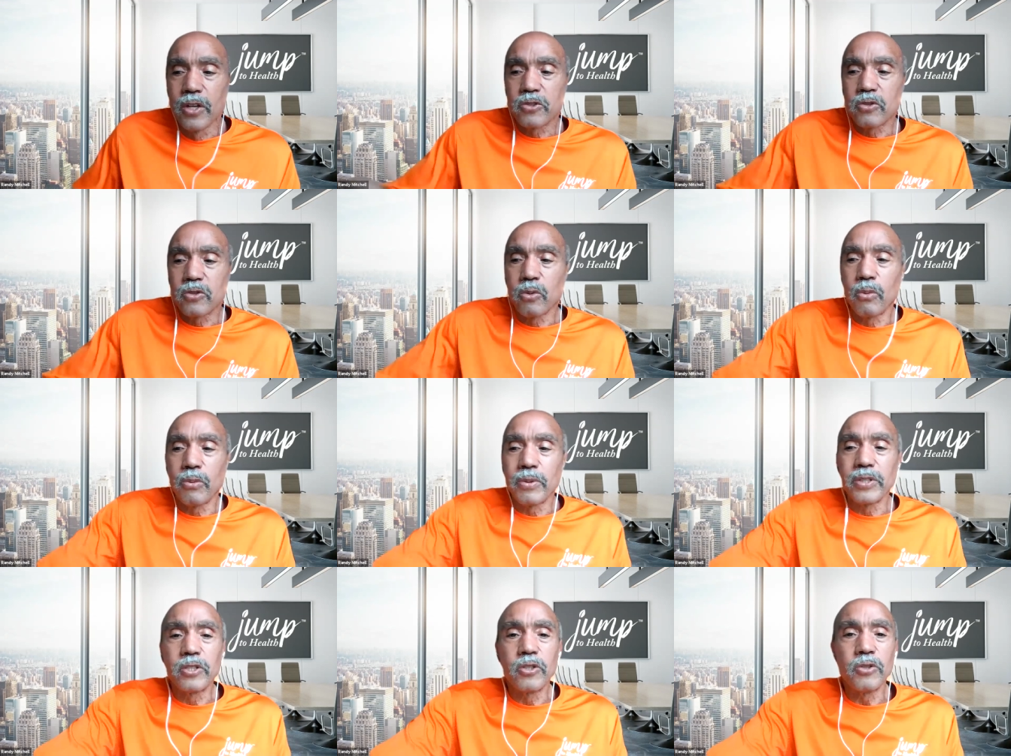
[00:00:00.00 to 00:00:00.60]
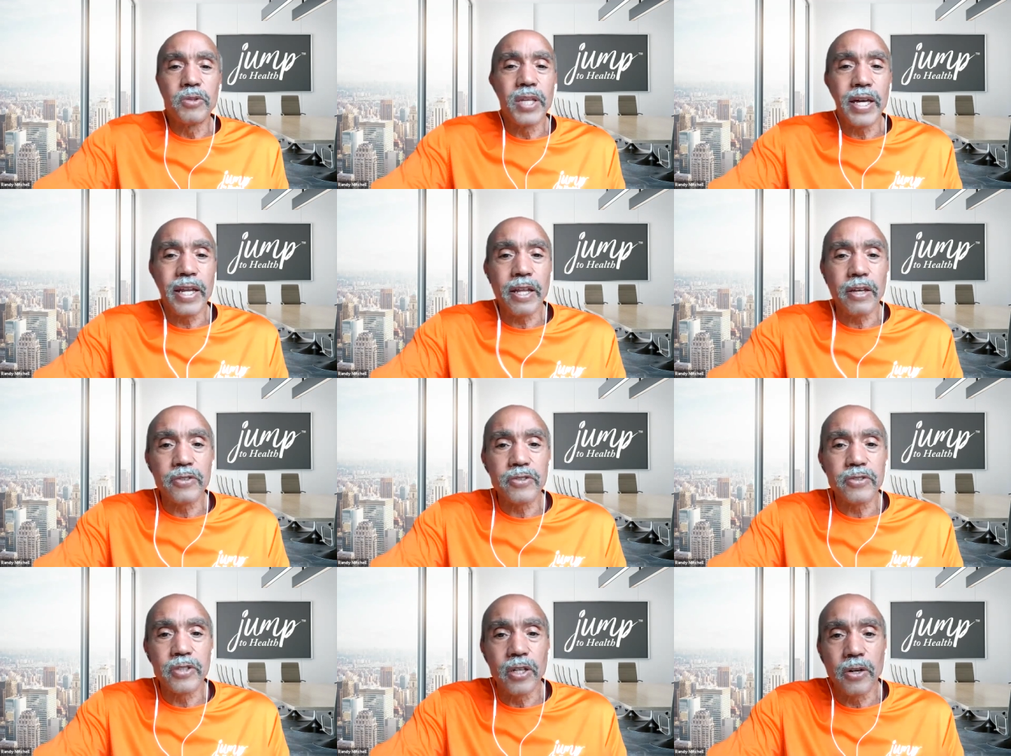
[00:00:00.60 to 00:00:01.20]
So when we do that
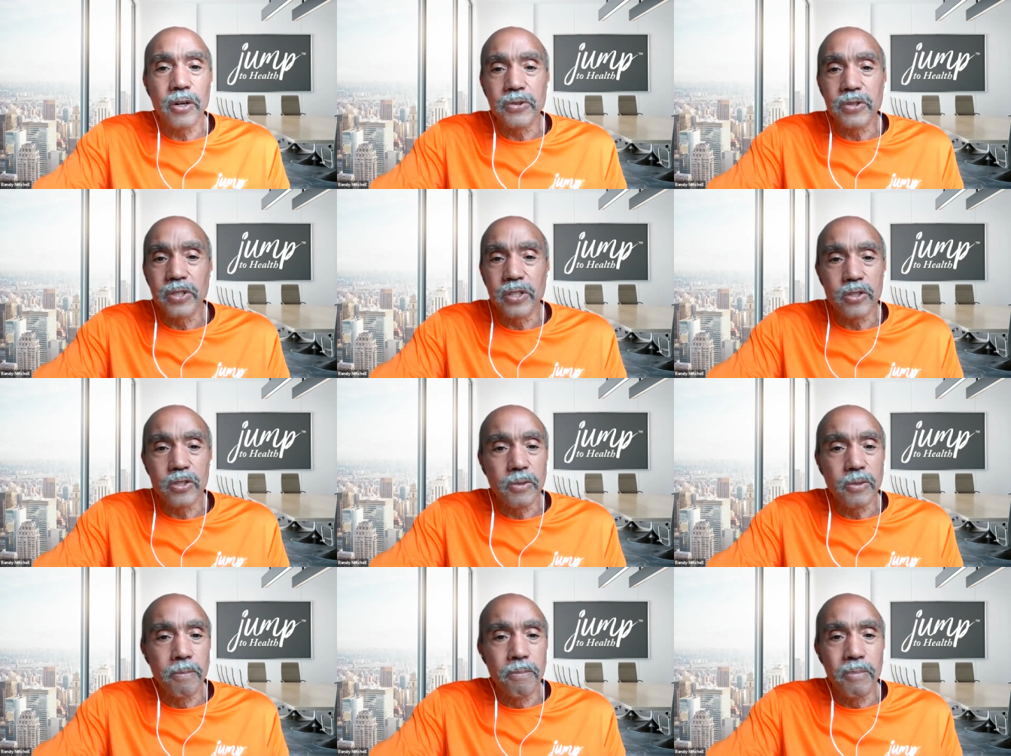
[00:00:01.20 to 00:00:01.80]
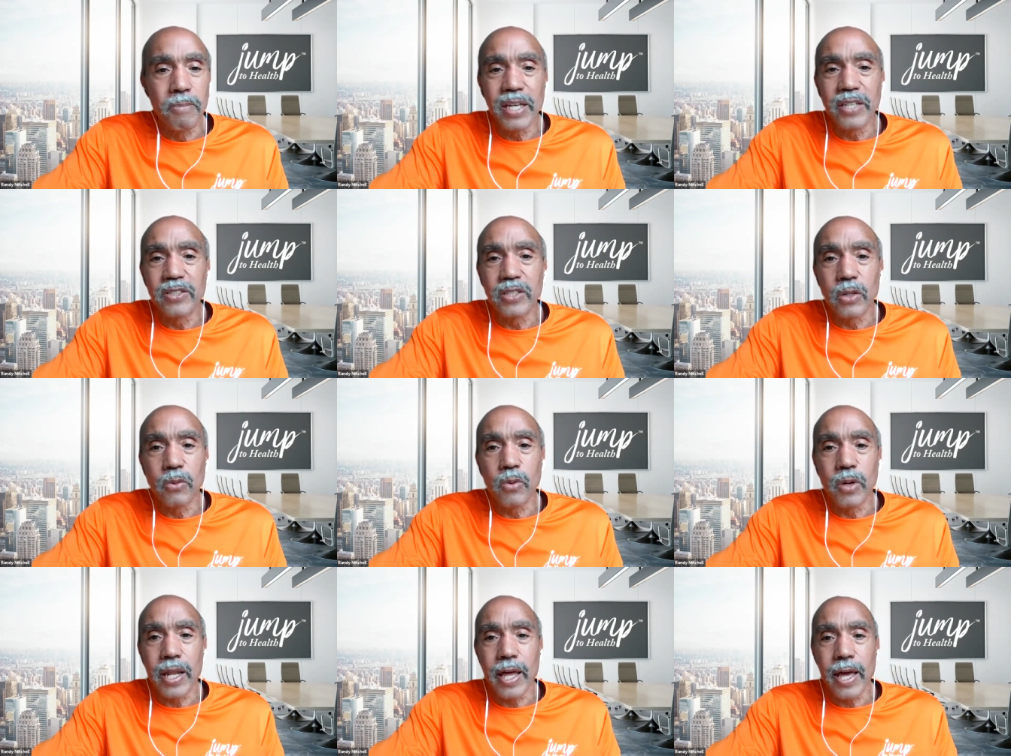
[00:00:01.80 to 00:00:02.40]
ourselves, it's
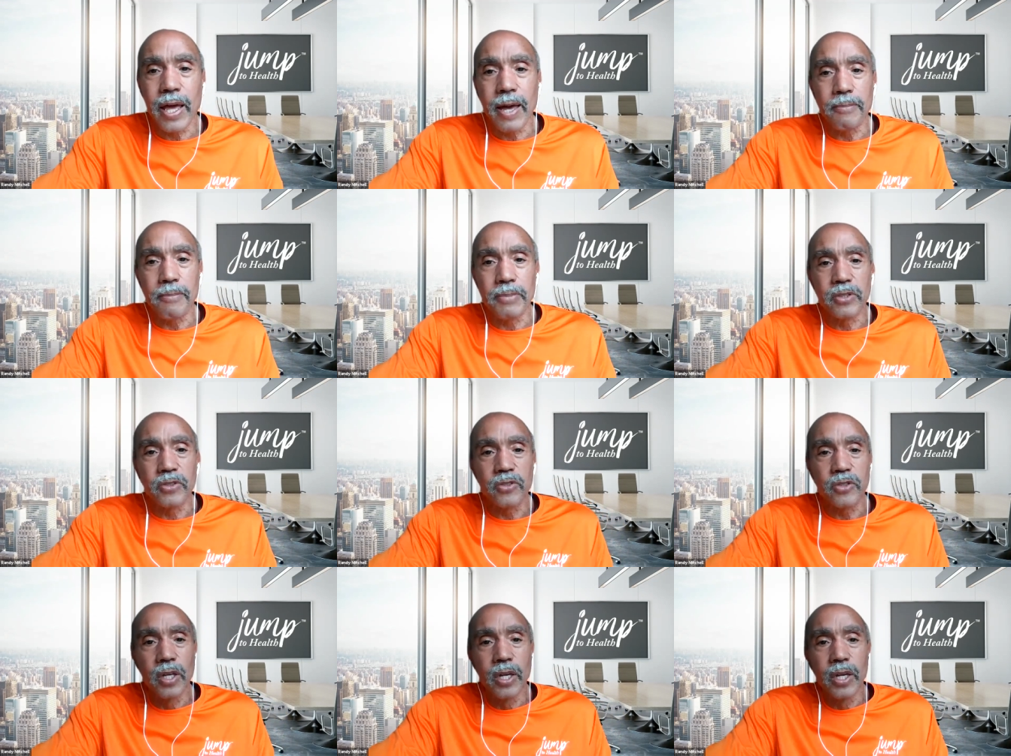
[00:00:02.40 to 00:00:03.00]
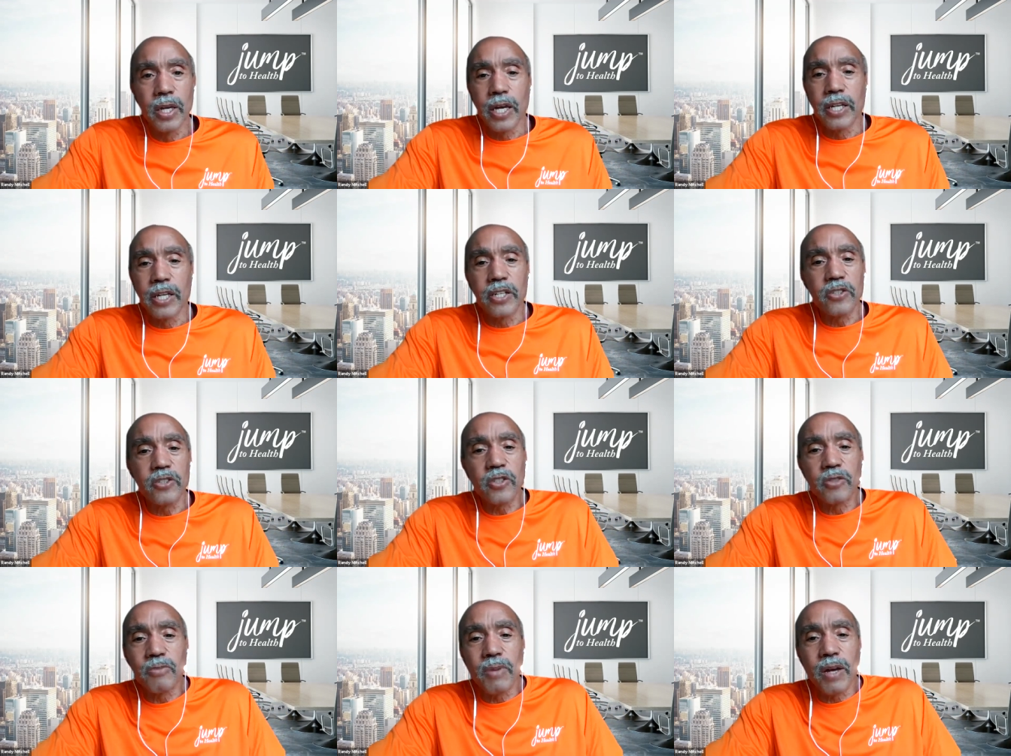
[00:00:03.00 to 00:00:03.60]
amazing what happens. And
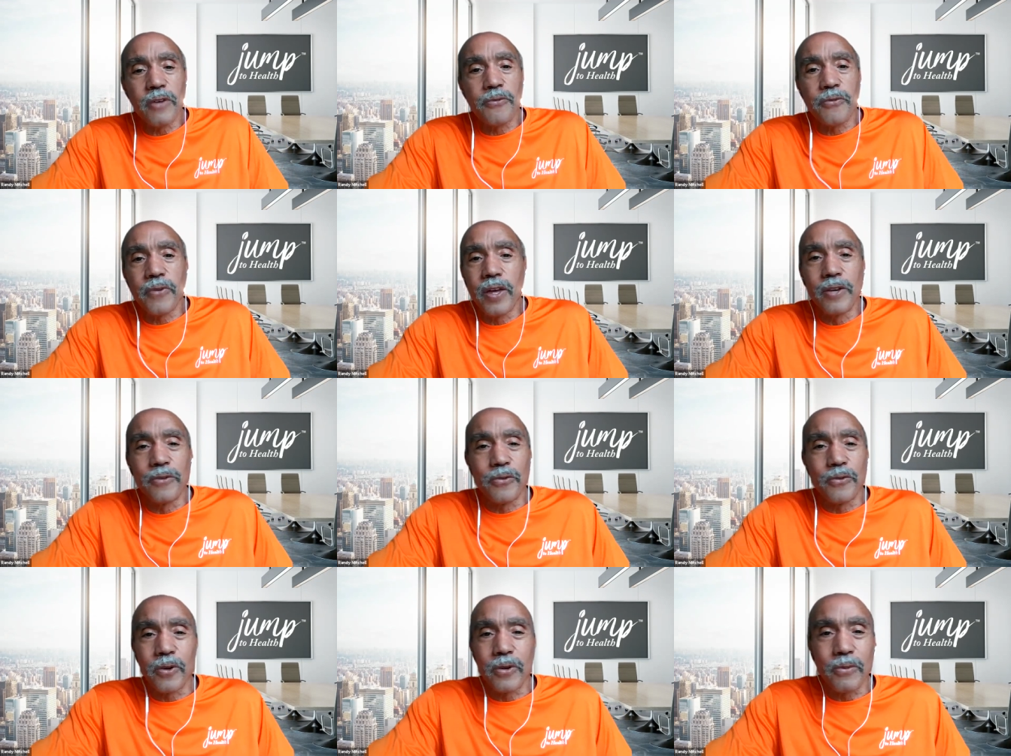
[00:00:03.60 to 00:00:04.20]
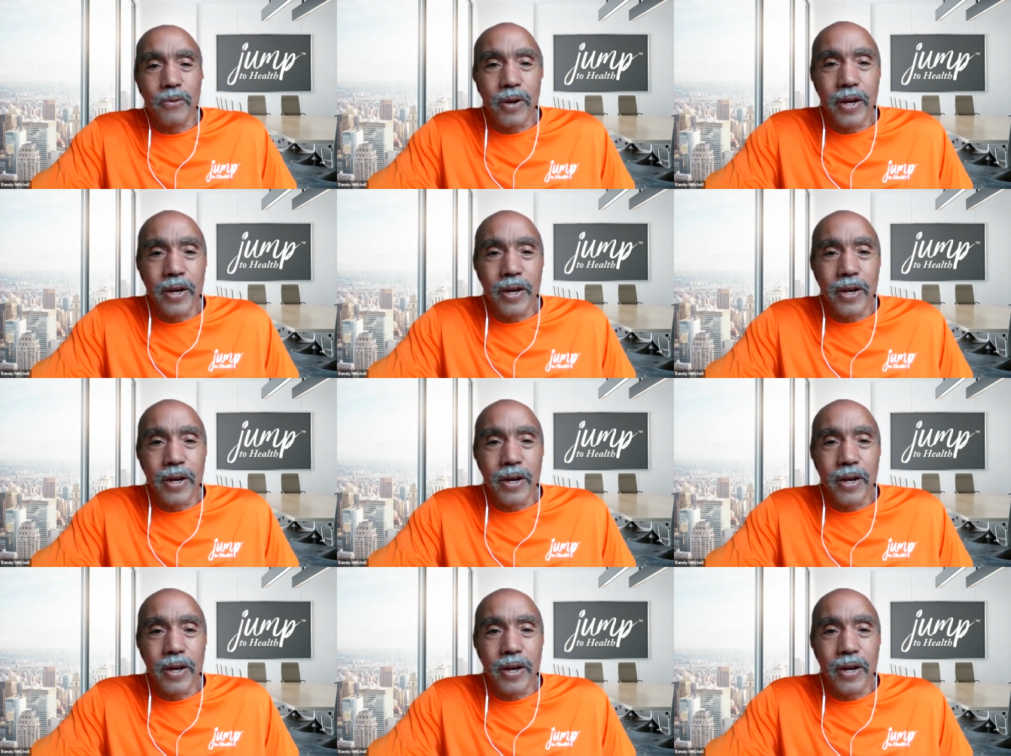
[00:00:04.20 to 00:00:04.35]
this is my favorite,